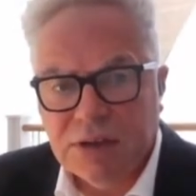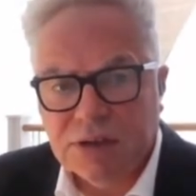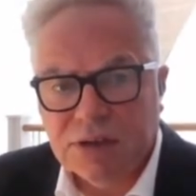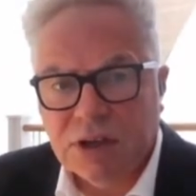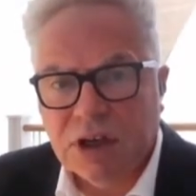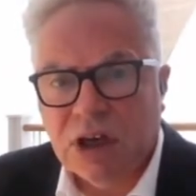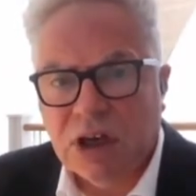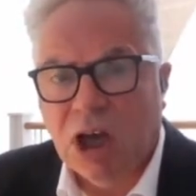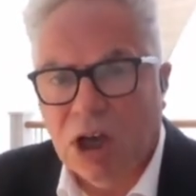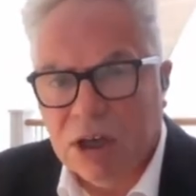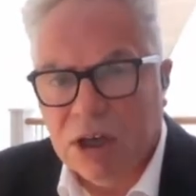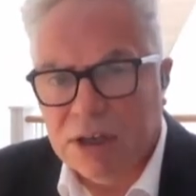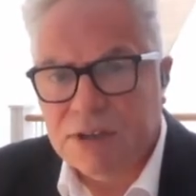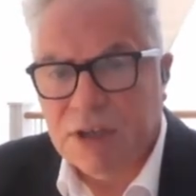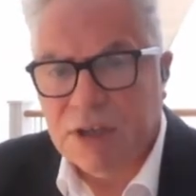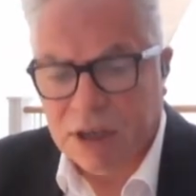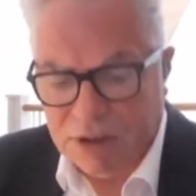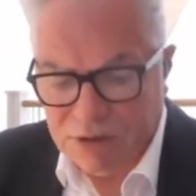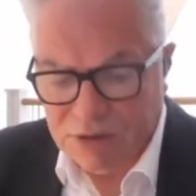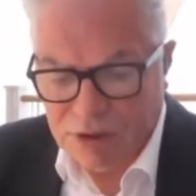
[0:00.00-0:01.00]
an
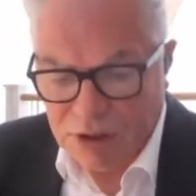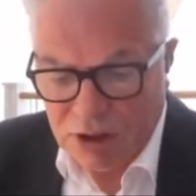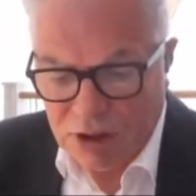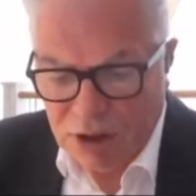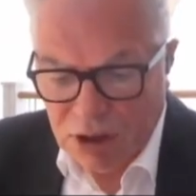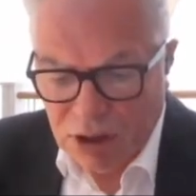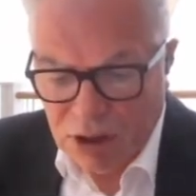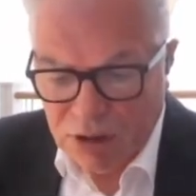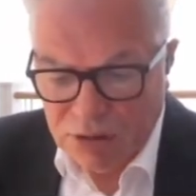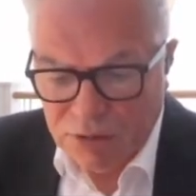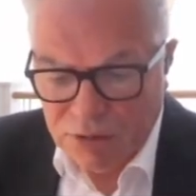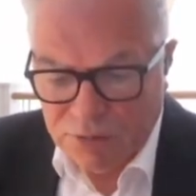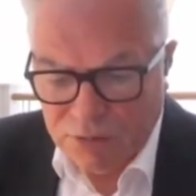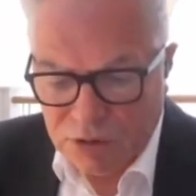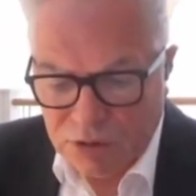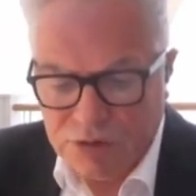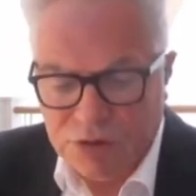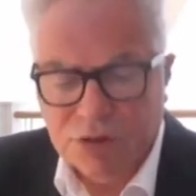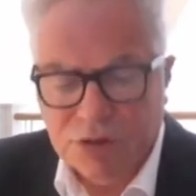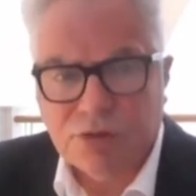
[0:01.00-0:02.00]
architecture to
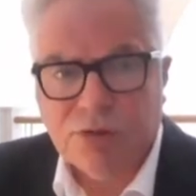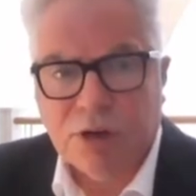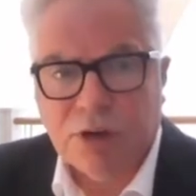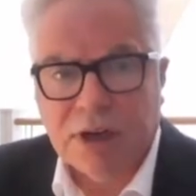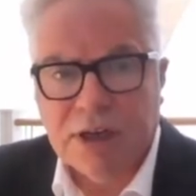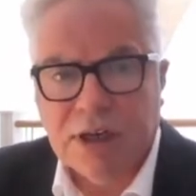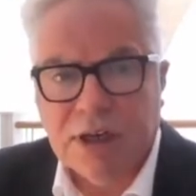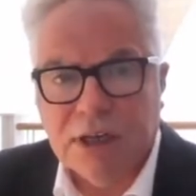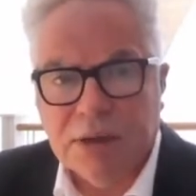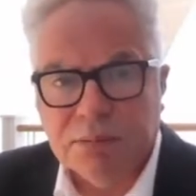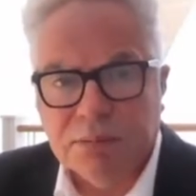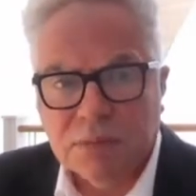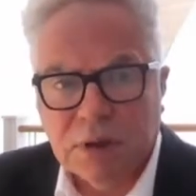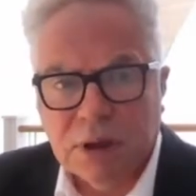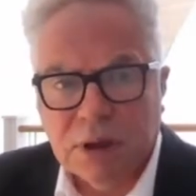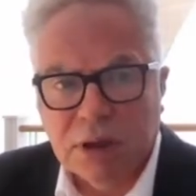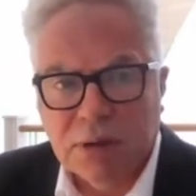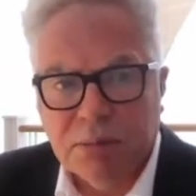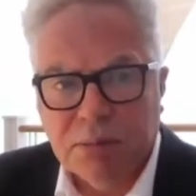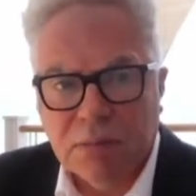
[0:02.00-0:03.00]
foster training.
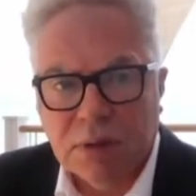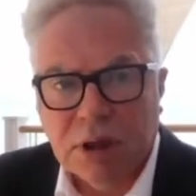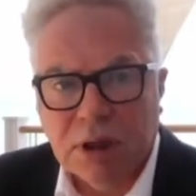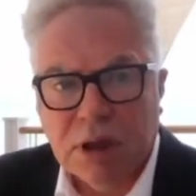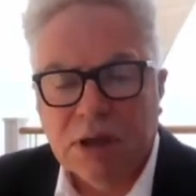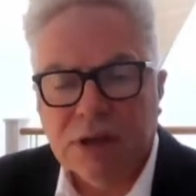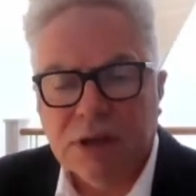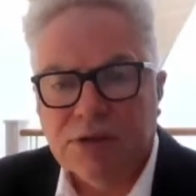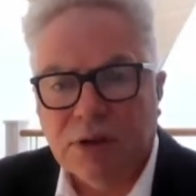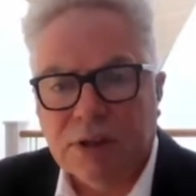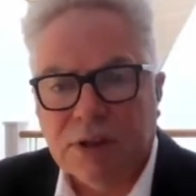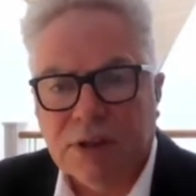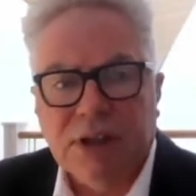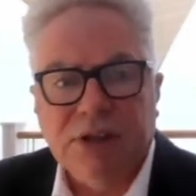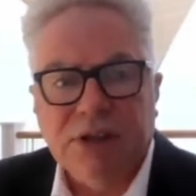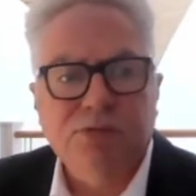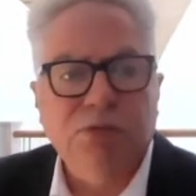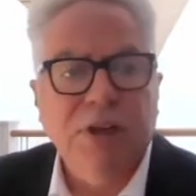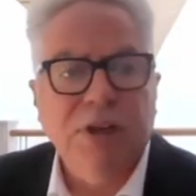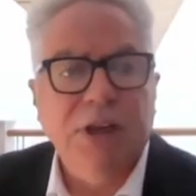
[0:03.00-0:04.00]
So I think
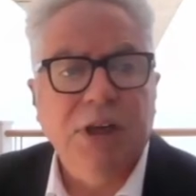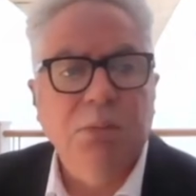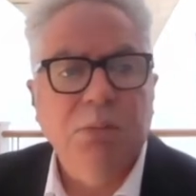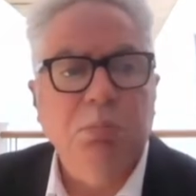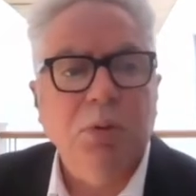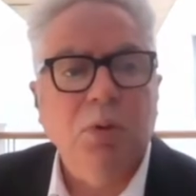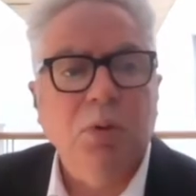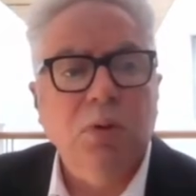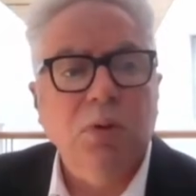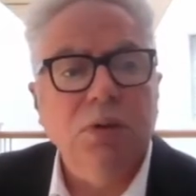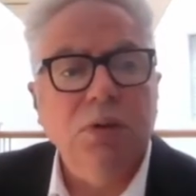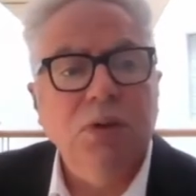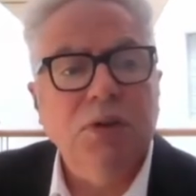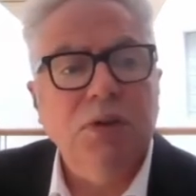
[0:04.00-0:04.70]
that's really important.